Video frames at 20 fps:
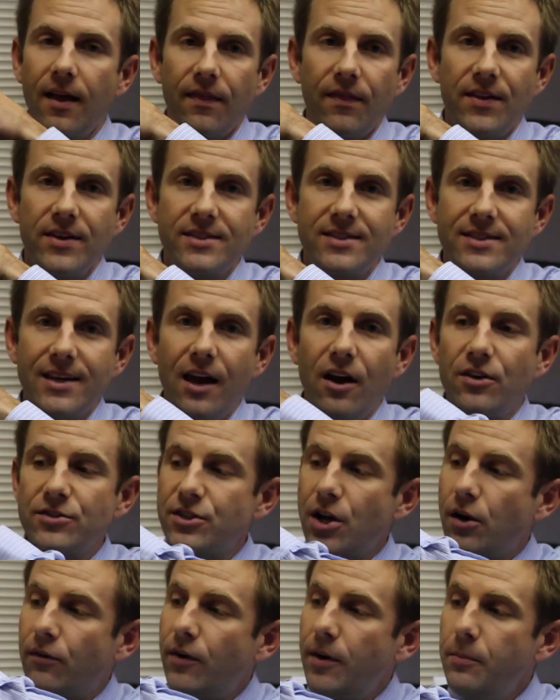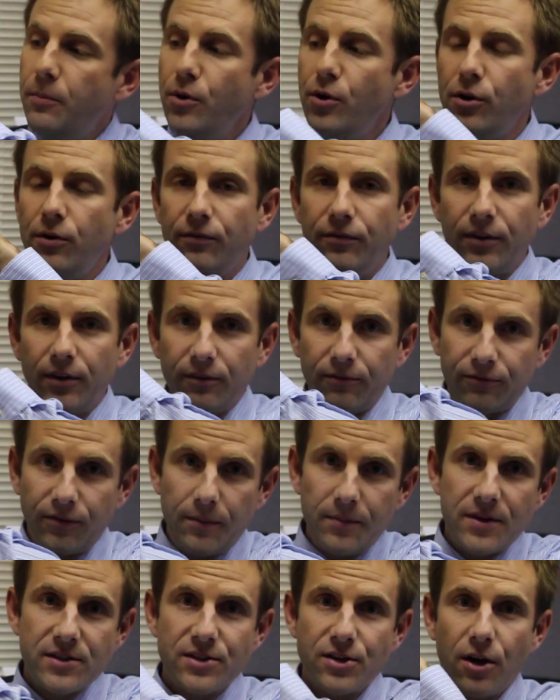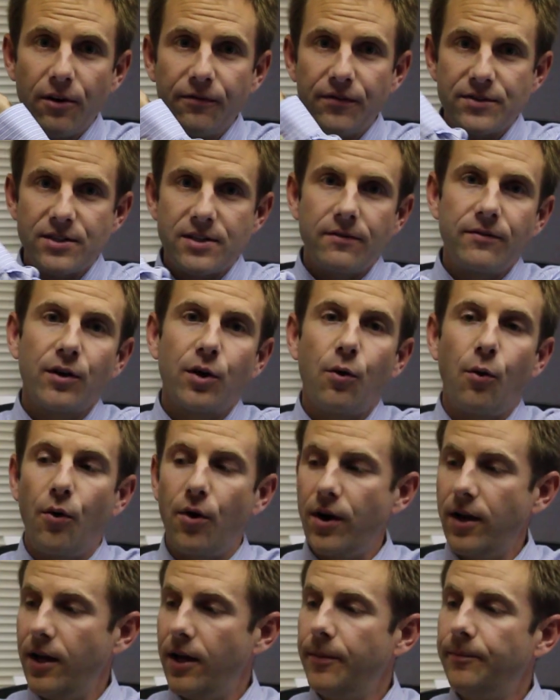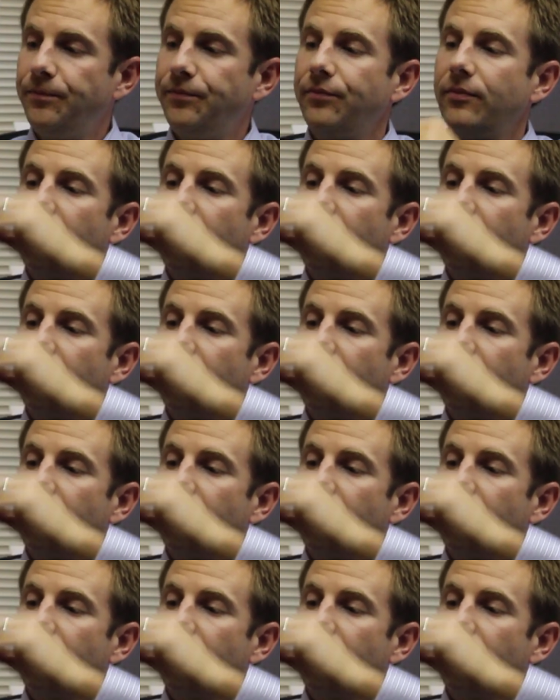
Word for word: the cells are removed from the surface of the cornea